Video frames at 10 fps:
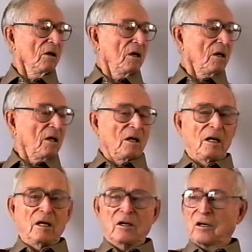You didn't have any
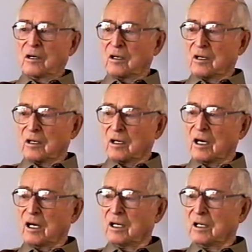oil underground, did you?
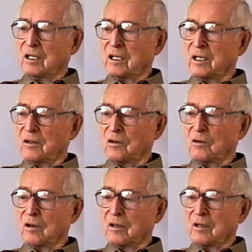Huh? You didn't have any
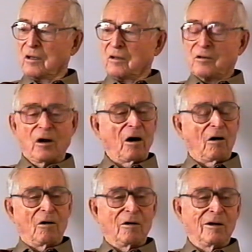oil underground.
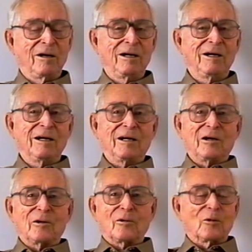No. We would
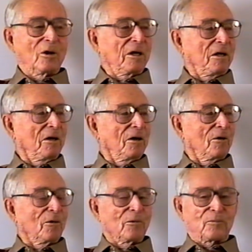be here.
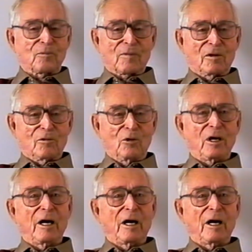Let's go back.